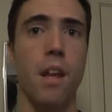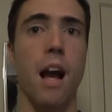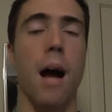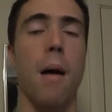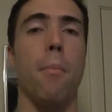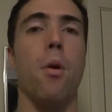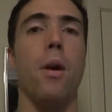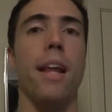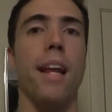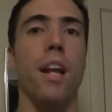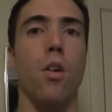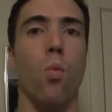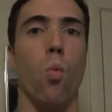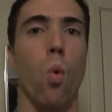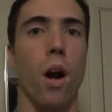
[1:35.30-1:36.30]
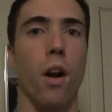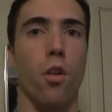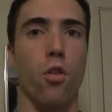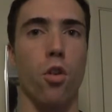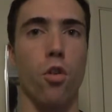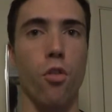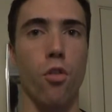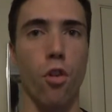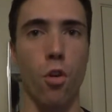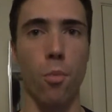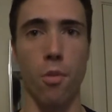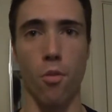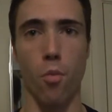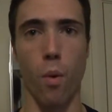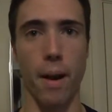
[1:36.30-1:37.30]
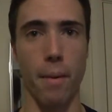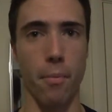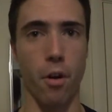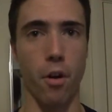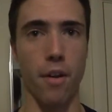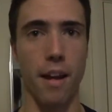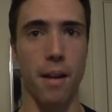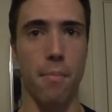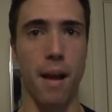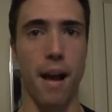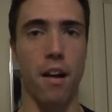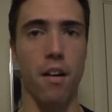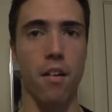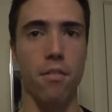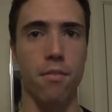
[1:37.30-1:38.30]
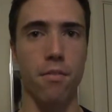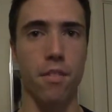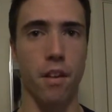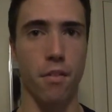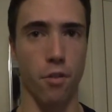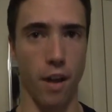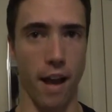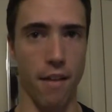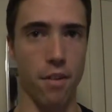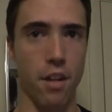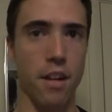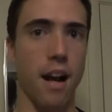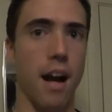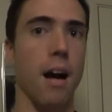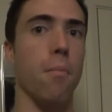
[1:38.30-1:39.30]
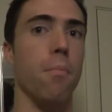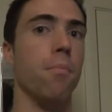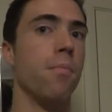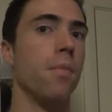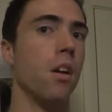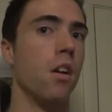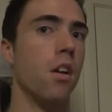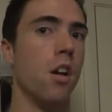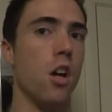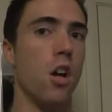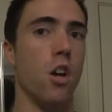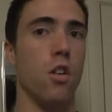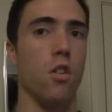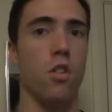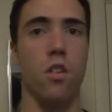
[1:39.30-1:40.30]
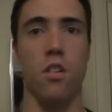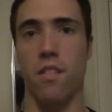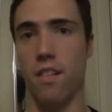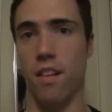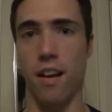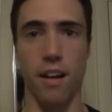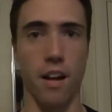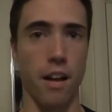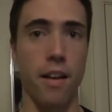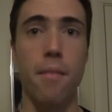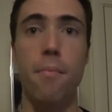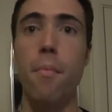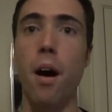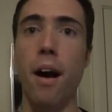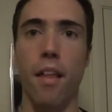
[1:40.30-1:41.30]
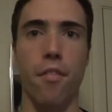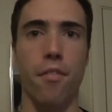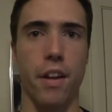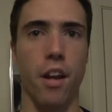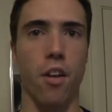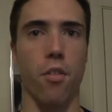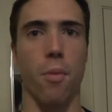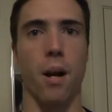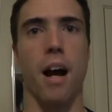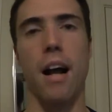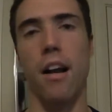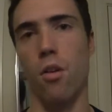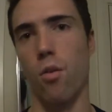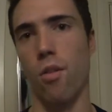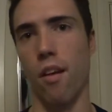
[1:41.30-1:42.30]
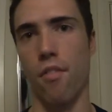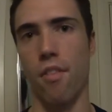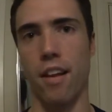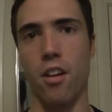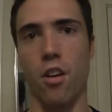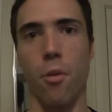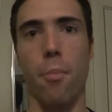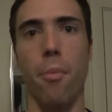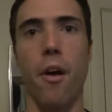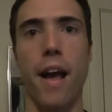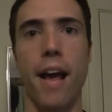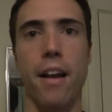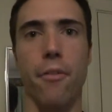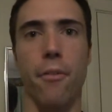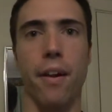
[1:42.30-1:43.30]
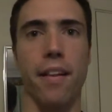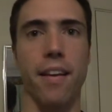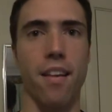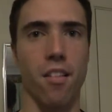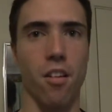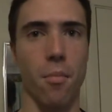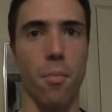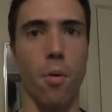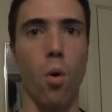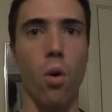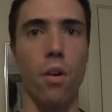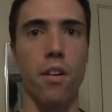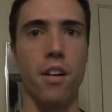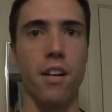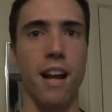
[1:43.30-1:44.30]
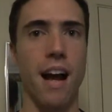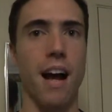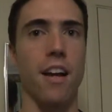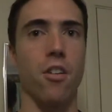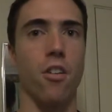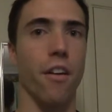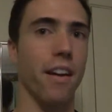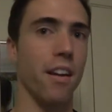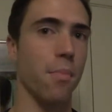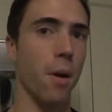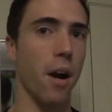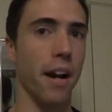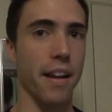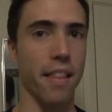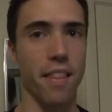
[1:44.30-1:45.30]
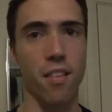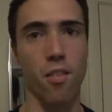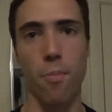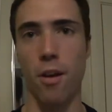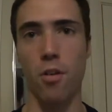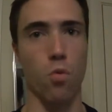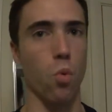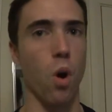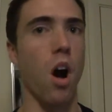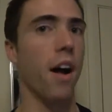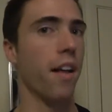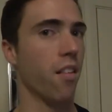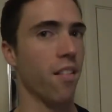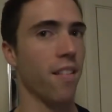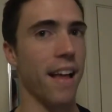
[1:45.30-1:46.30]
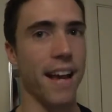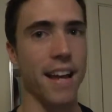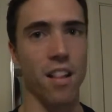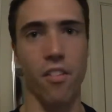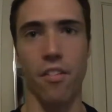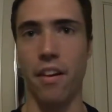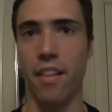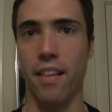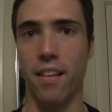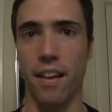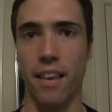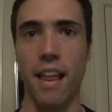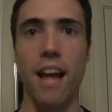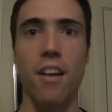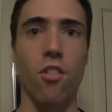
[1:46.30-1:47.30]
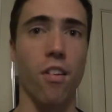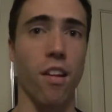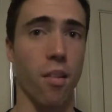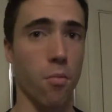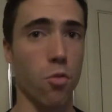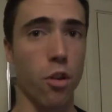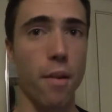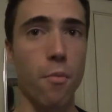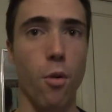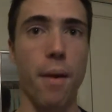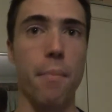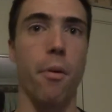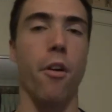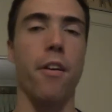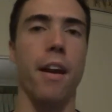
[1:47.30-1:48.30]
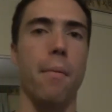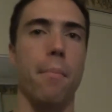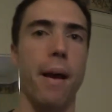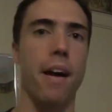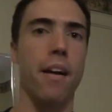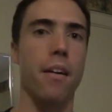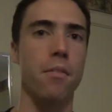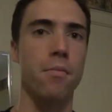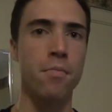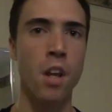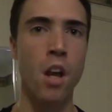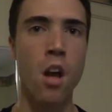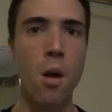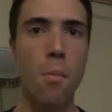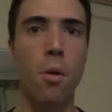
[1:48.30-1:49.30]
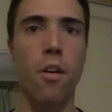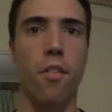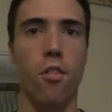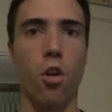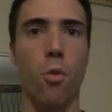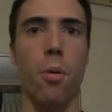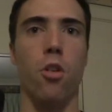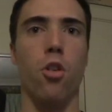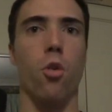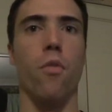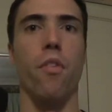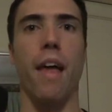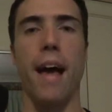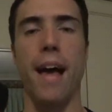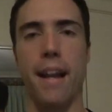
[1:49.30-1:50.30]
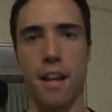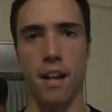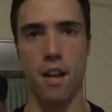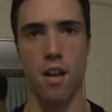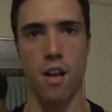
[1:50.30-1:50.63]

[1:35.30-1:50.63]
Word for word: Um, put in one or two scoops of whey protein powder if you have it. Um, you, like in my other videos and my articles, I've said you know brand really is important. Uh, you don't need to buy any special isolates or anything like that. Just get some cheap whey protein powder. Put in a scoop or two of that.